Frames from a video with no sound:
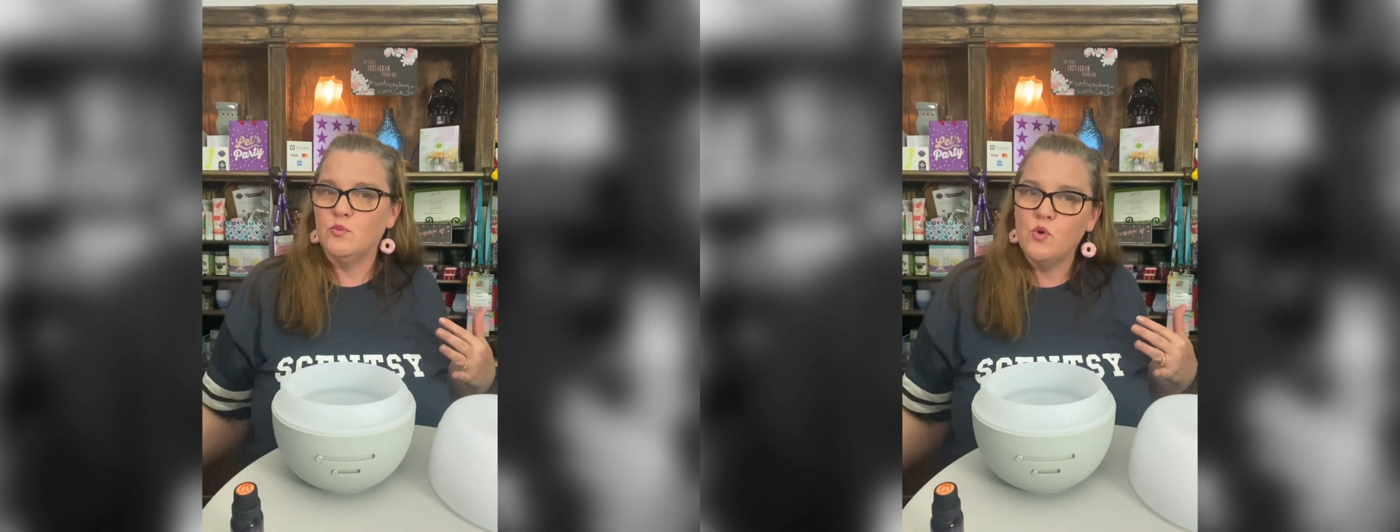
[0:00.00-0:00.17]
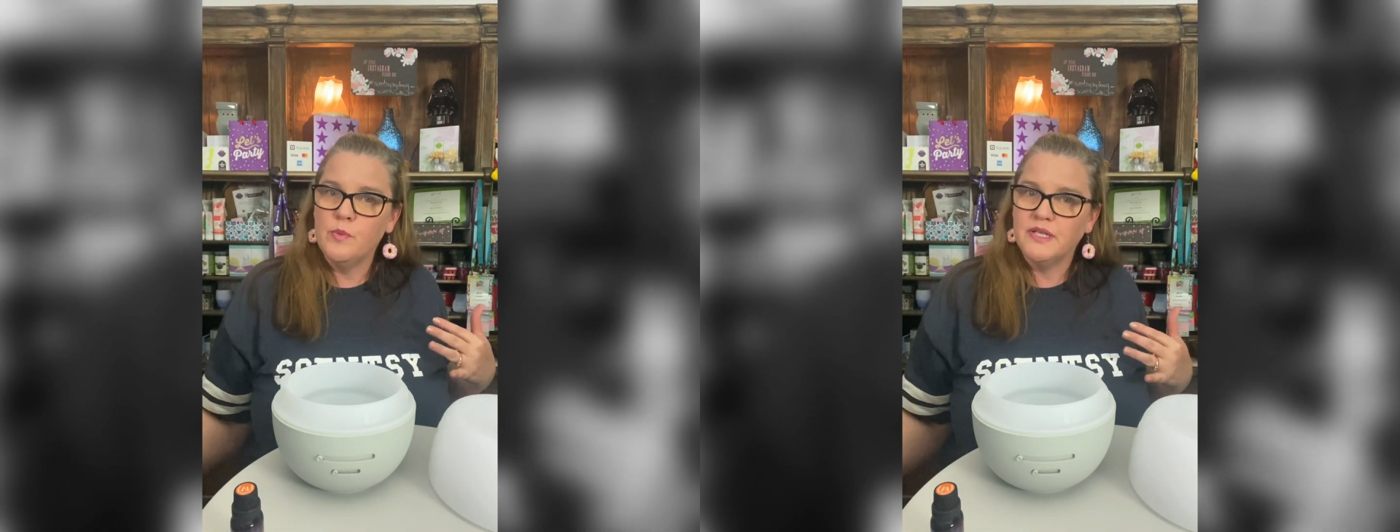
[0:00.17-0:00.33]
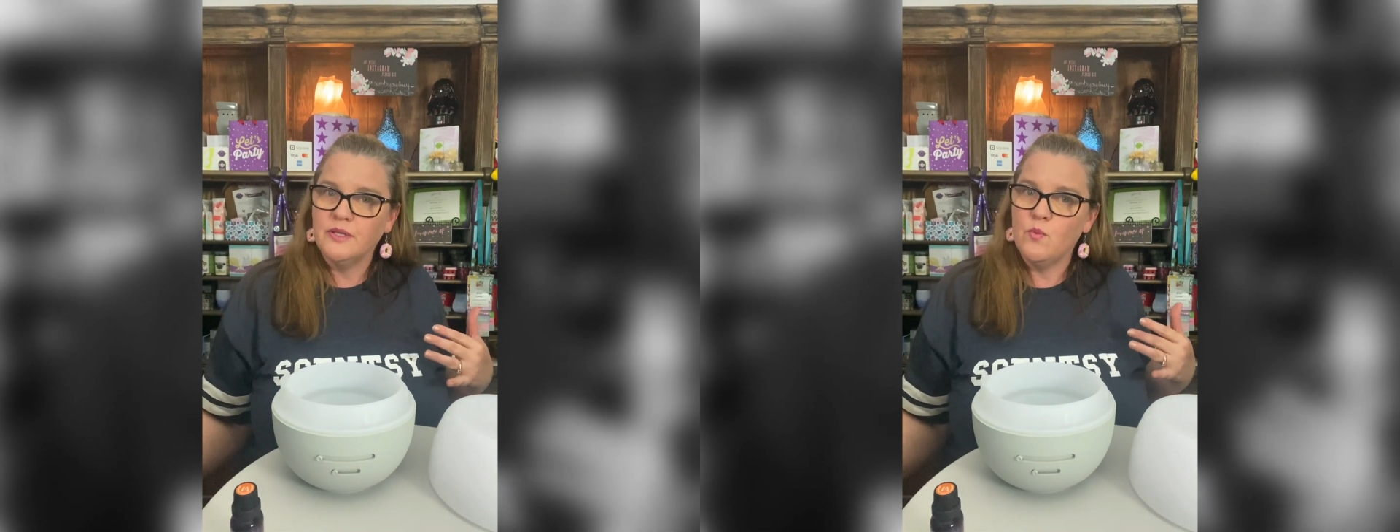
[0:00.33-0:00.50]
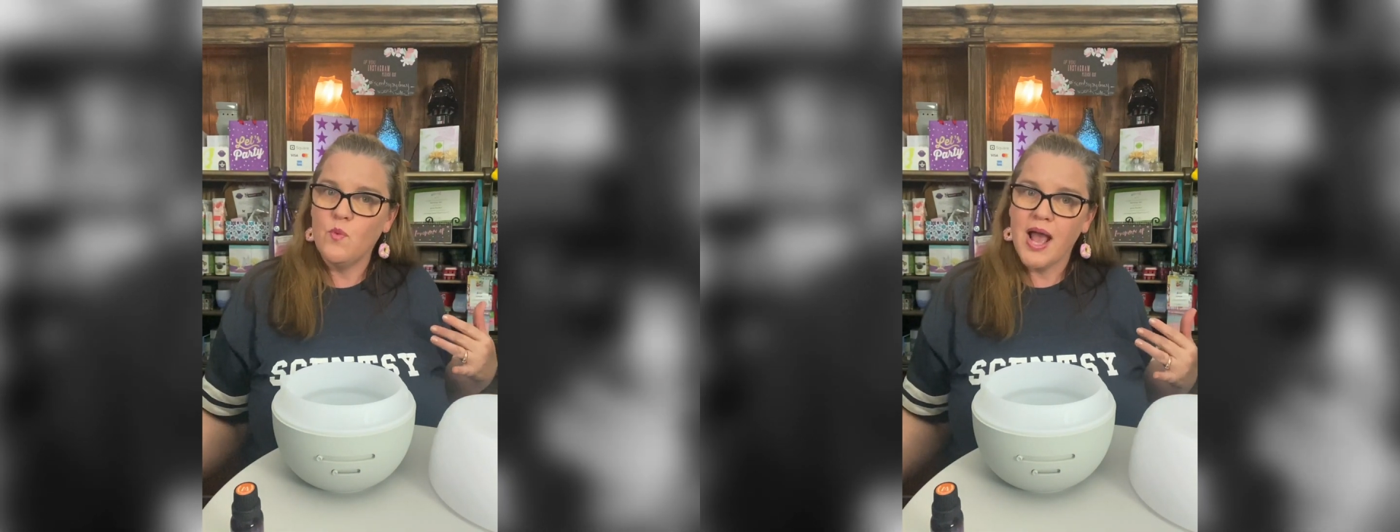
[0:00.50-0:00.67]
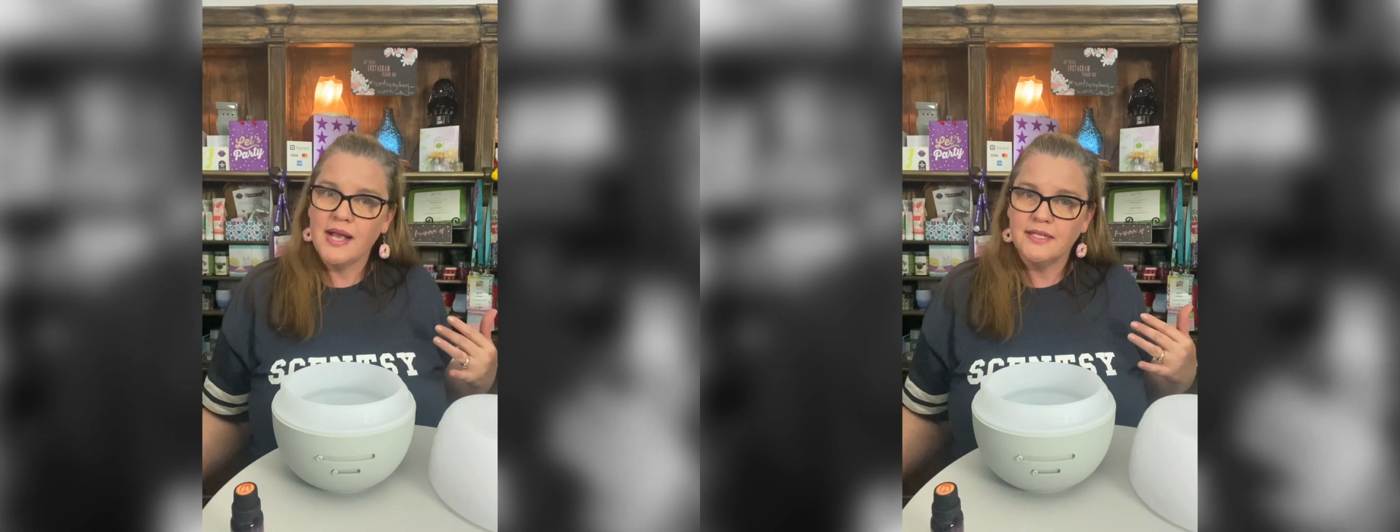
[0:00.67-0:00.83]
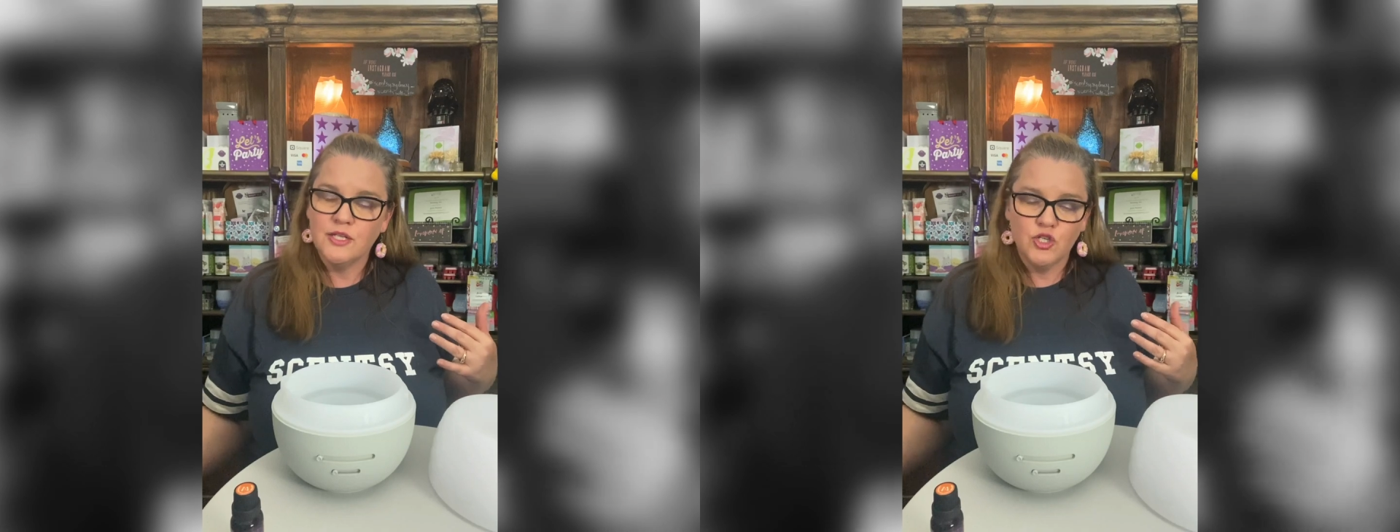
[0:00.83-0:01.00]
warmers and
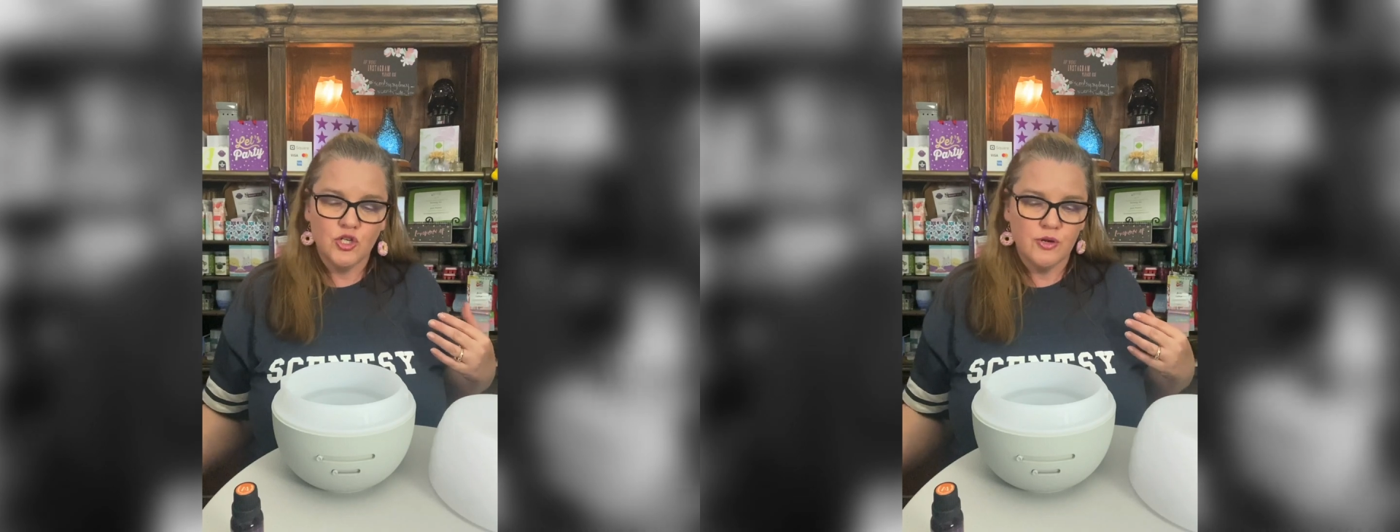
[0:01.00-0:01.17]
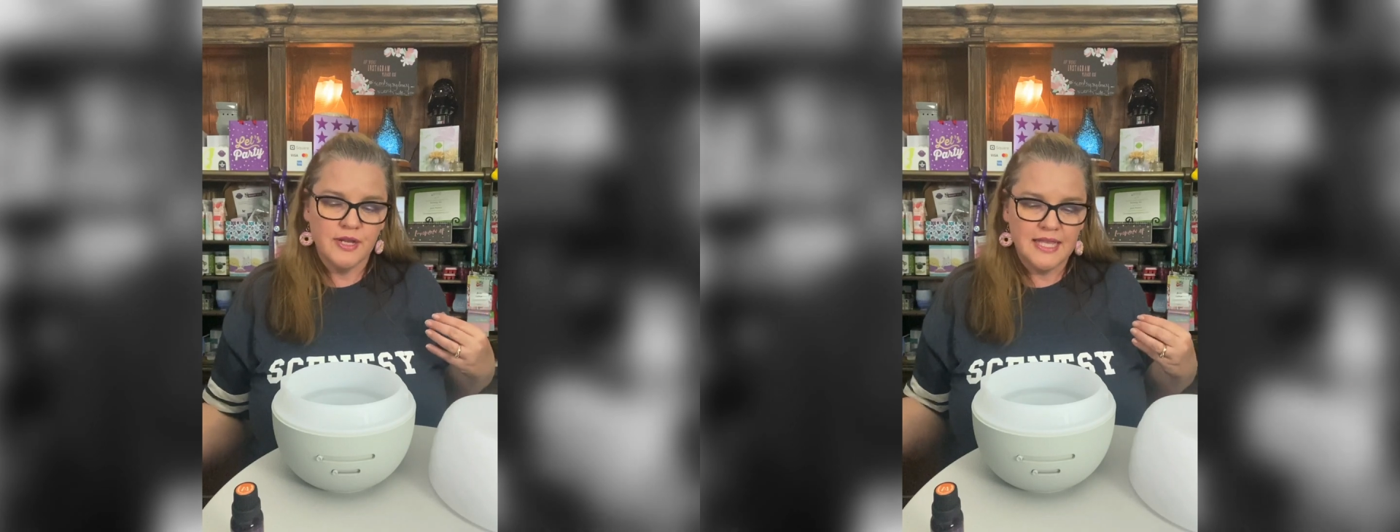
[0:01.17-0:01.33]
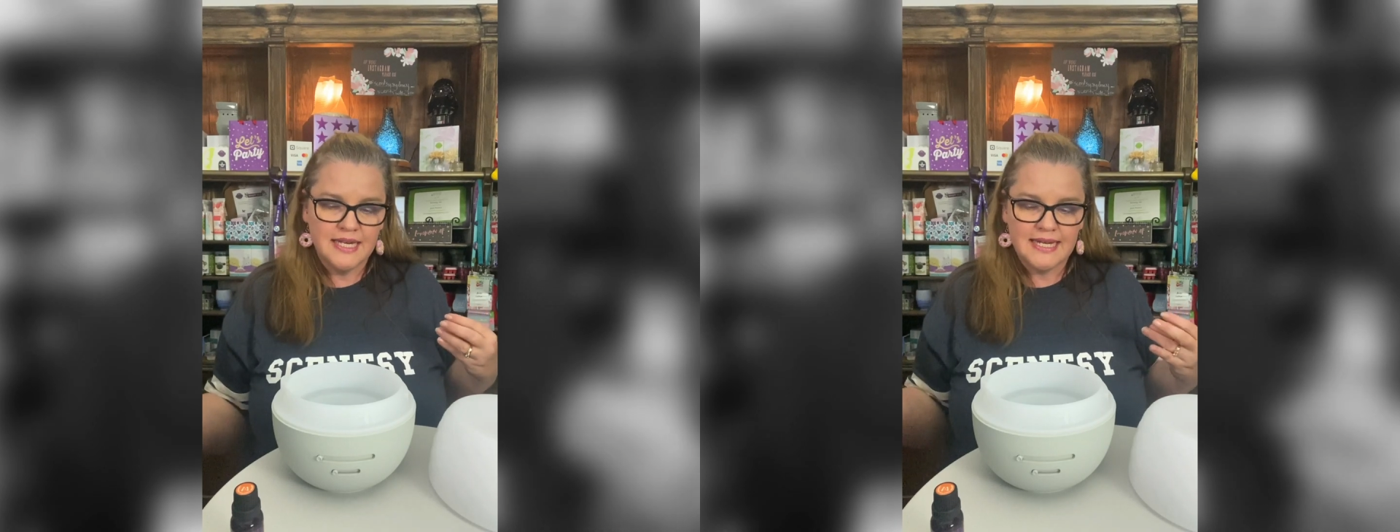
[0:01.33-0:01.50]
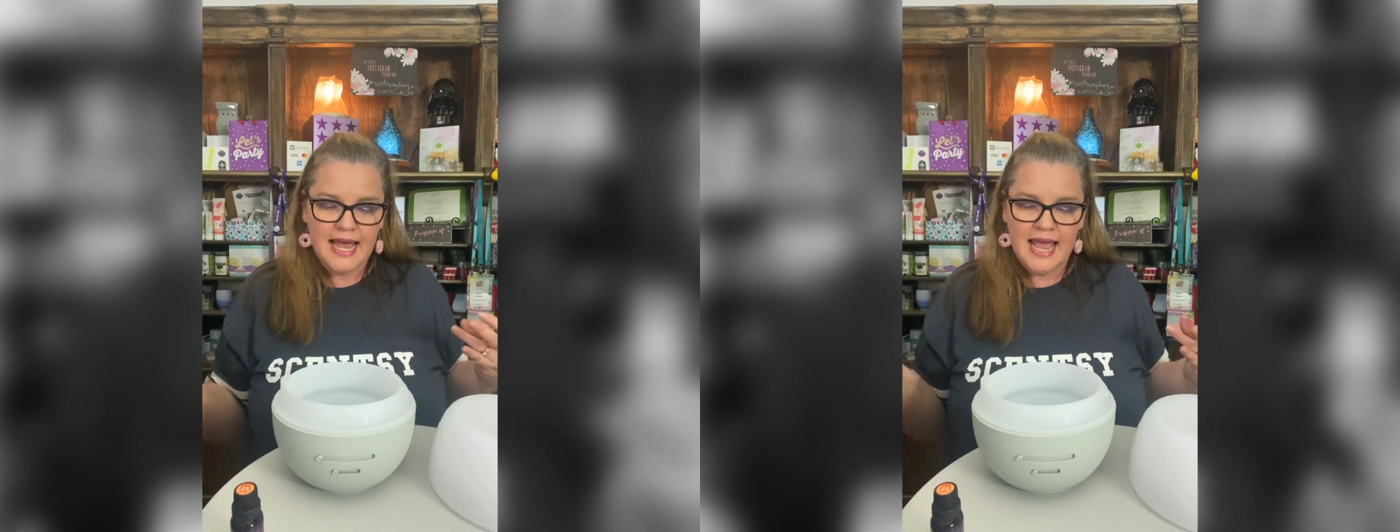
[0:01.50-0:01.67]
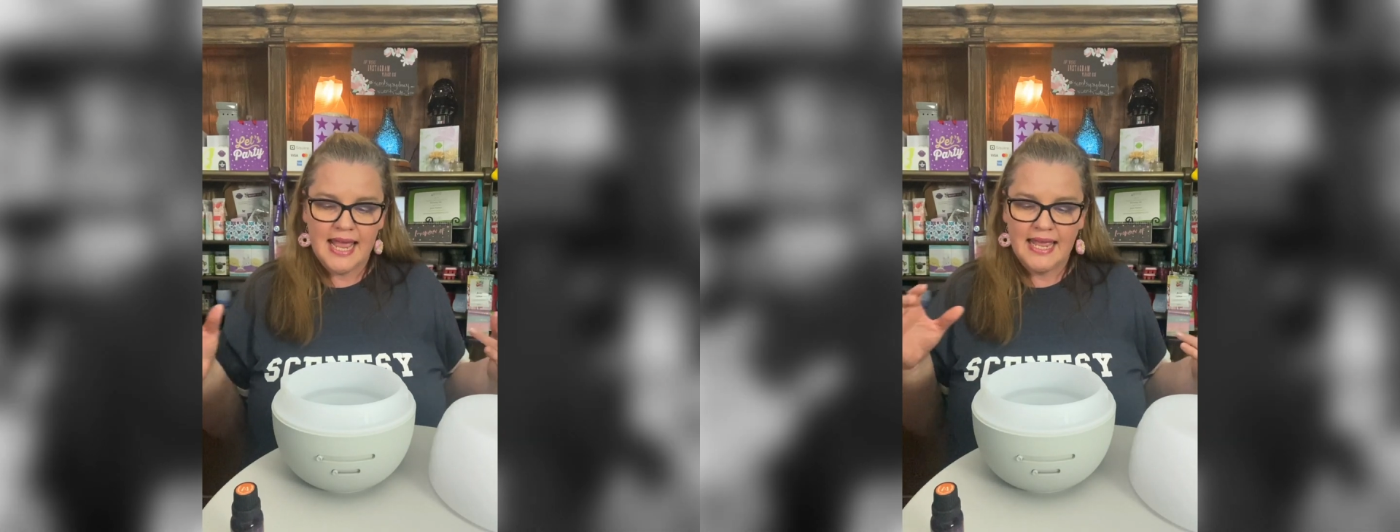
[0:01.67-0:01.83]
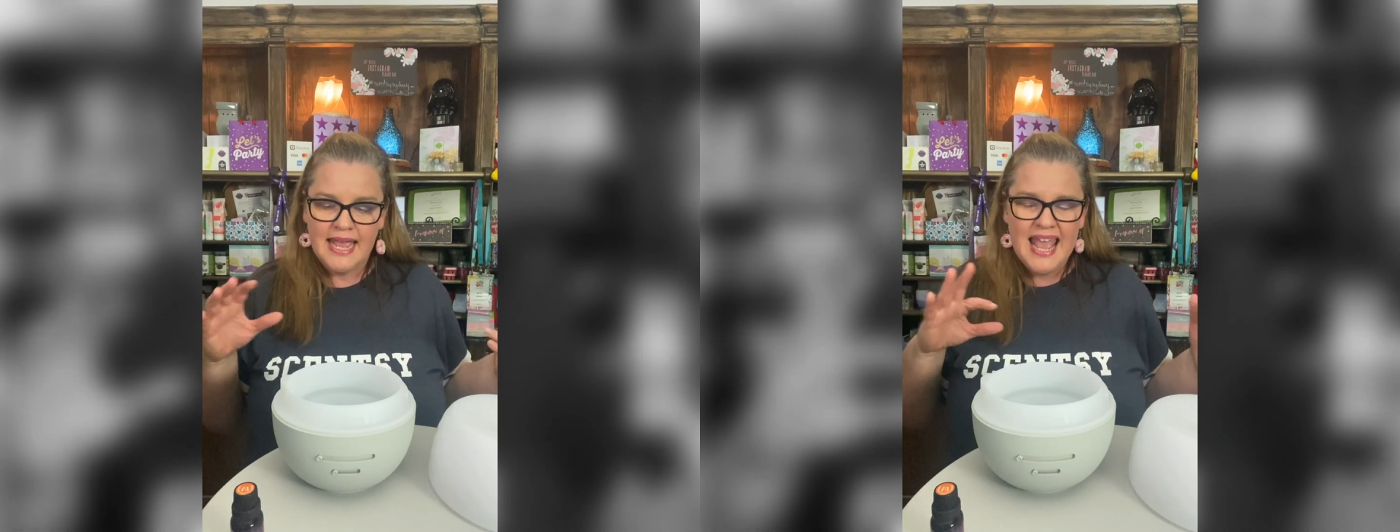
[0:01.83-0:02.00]
waxes during the
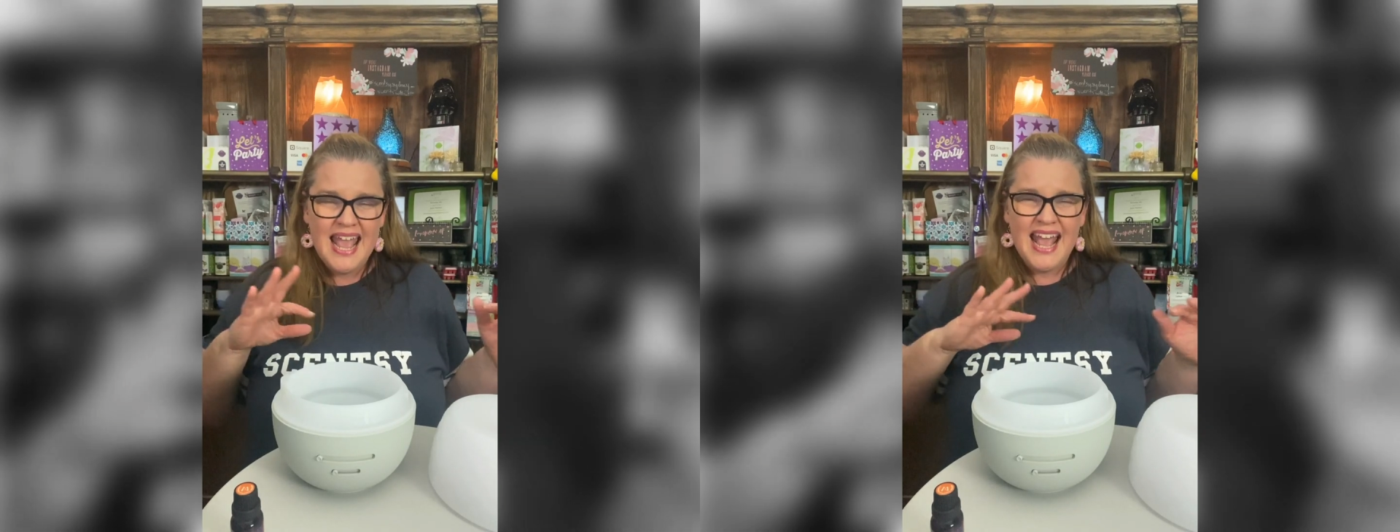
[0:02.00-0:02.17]
day.